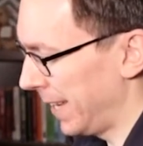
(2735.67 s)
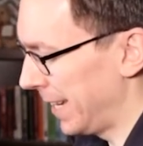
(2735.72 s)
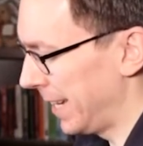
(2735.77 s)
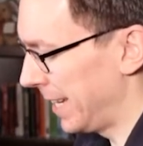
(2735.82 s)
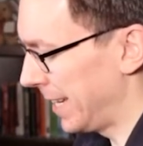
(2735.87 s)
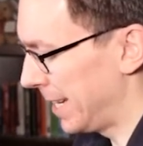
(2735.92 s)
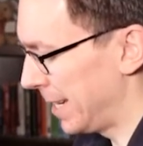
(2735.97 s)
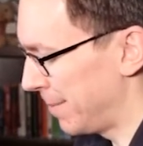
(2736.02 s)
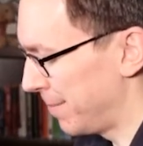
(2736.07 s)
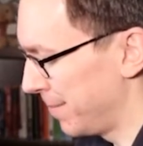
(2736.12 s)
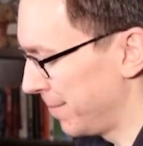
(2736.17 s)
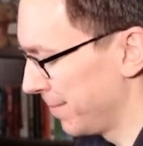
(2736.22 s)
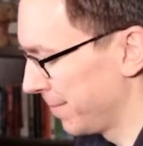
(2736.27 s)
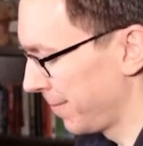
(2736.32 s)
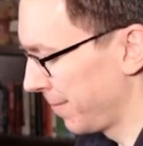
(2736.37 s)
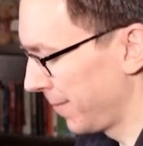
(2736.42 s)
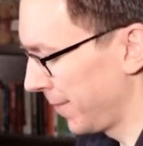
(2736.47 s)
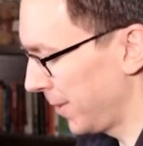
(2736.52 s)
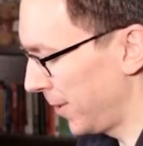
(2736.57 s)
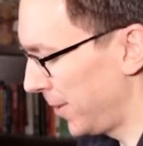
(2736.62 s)
um
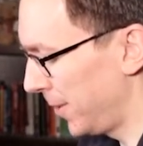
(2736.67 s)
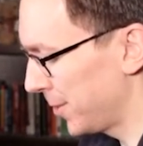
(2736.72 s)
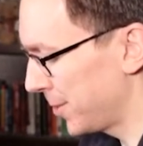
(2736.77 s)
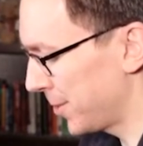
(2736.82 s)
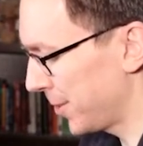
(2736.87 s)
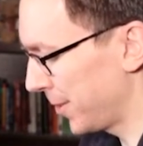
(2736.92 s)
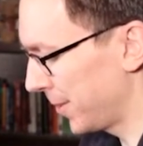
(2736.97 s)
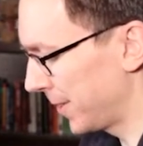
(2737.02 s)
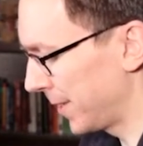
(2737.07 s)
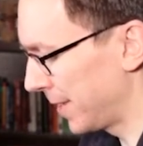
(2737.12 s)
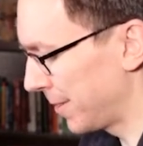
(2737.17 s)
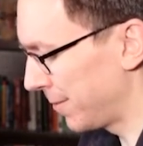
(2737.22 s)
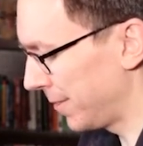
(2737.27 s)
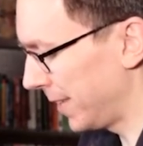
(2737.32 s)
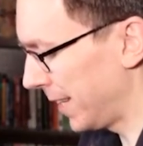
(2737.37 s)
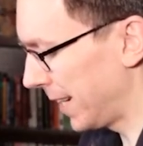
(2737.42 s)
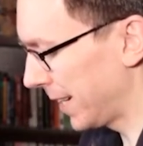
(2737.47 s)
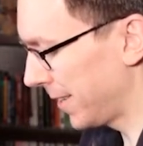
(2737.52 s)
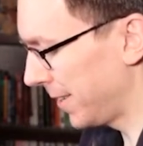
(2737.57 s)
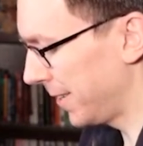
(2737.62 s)

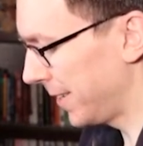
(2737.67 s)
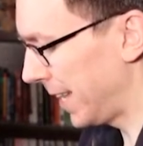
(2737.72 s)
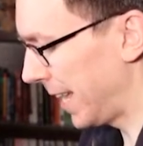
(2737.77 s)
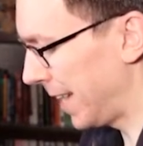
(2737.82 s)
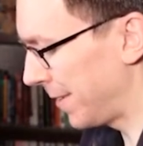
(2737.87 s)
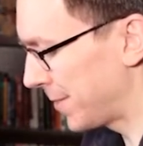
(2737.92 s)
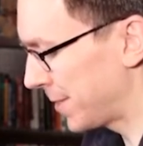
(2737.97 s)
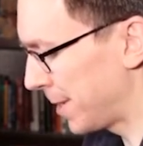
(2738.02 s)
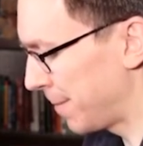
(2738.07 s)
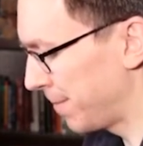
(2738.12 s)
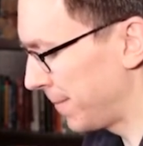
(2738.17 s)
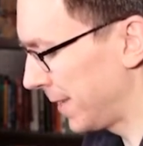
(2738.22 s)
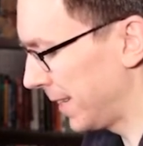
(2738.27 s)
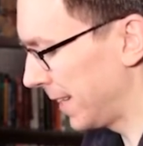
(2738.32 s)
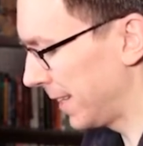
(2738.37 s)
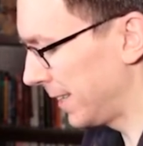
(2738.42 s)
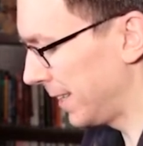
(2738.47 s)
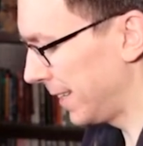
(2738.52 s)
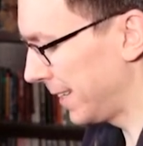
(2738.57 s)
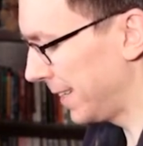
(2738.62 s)
alternatively I could have
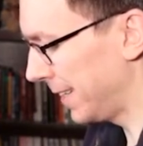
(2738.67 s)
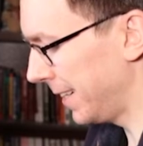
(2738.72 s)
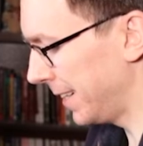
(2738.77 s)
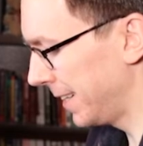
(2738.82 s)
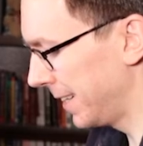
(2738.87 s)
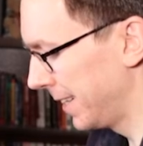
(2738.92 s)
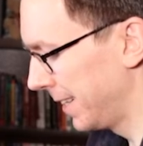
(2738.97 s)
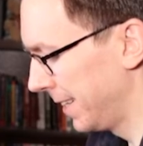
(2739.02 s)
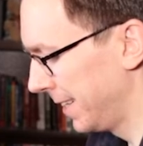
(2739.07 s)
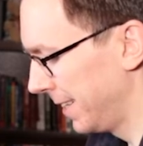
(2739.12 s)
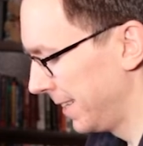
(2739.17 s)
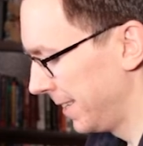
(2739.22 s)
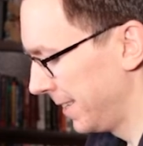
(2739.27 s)
something like